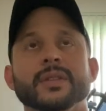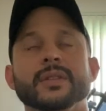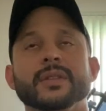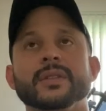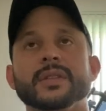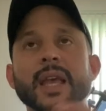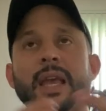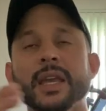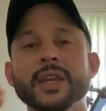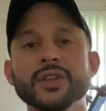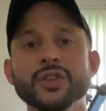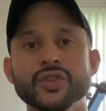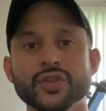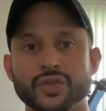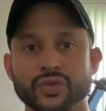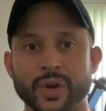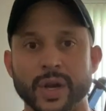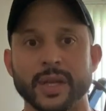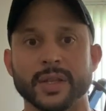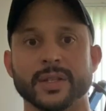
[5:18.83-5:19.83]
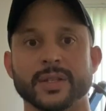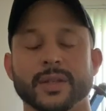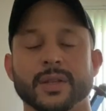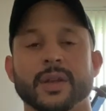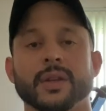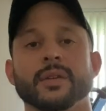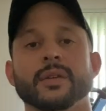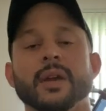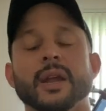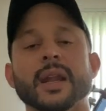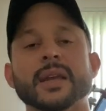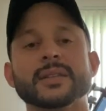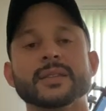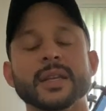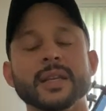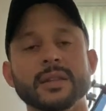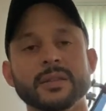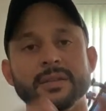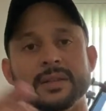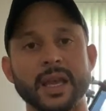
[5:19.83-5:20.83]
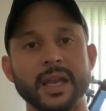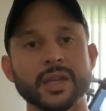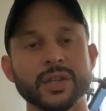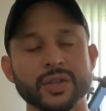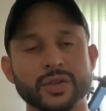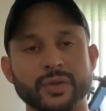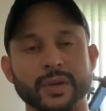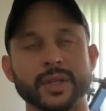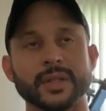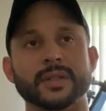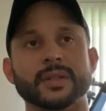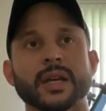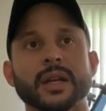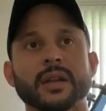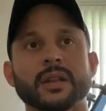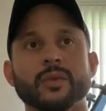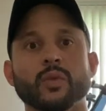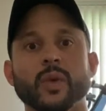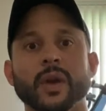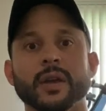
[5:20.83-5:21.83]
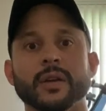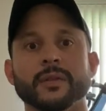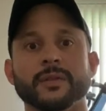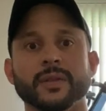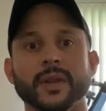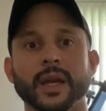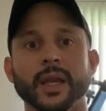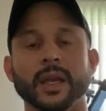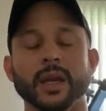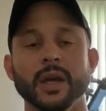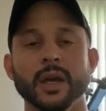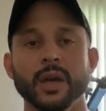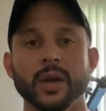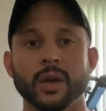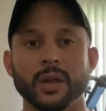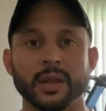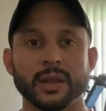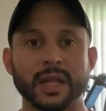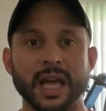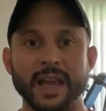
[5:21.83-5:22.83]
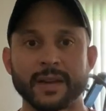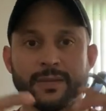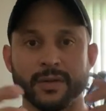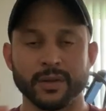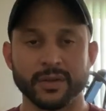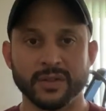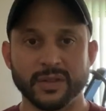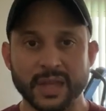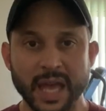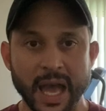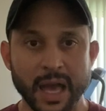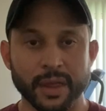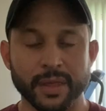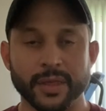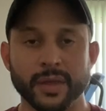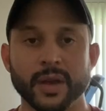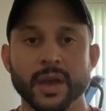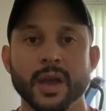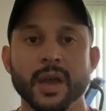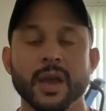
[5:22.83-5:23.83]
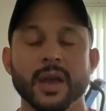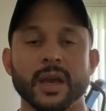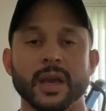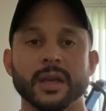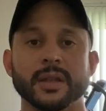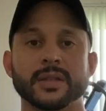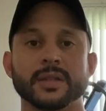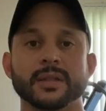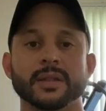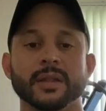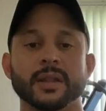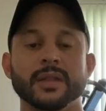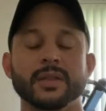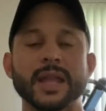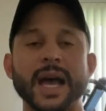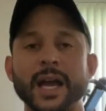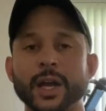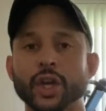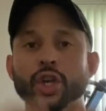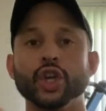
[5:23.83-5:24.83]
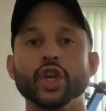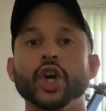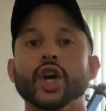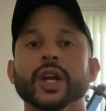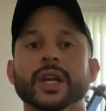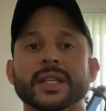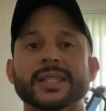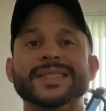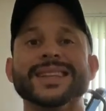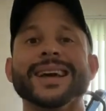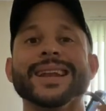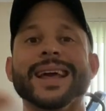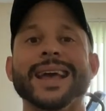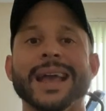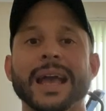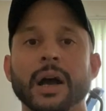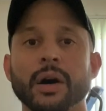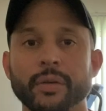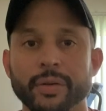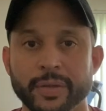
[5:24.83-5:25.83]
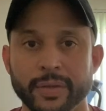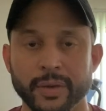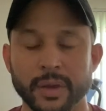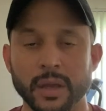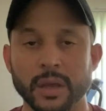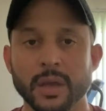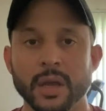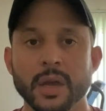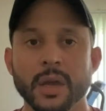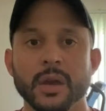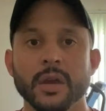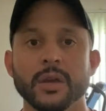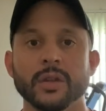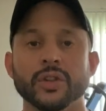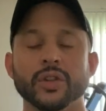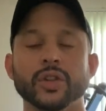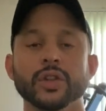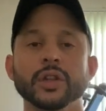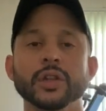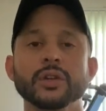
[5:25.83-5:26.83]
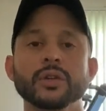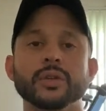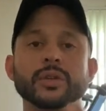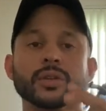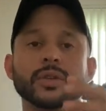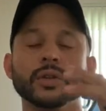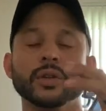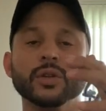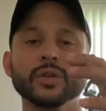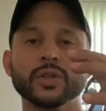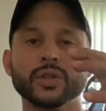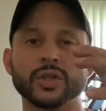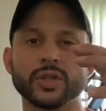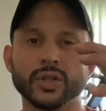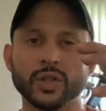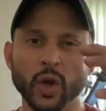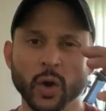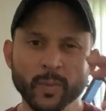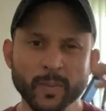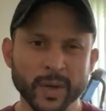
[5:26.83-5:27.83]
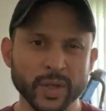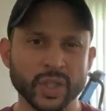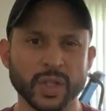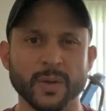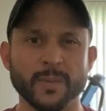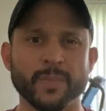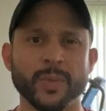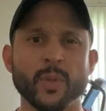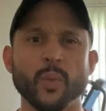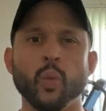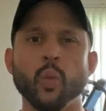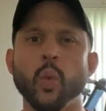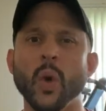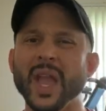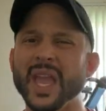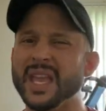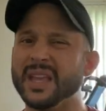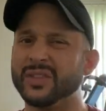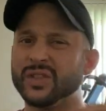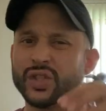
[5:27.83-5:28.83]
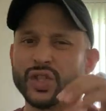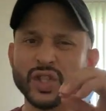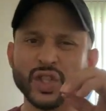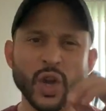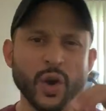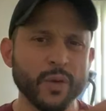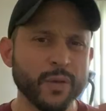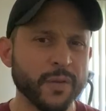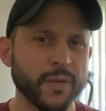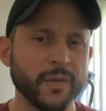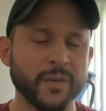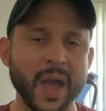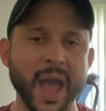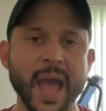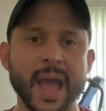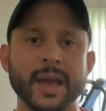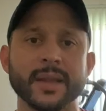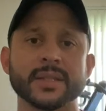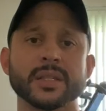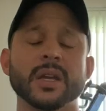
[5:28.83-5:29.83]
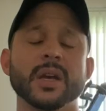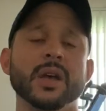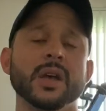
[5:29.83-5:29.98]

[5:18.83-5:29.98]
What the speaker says: dangerous. And I say dangerous, not in a way of like life or death. It's not good, it's not healthy to lose so much weight so fast,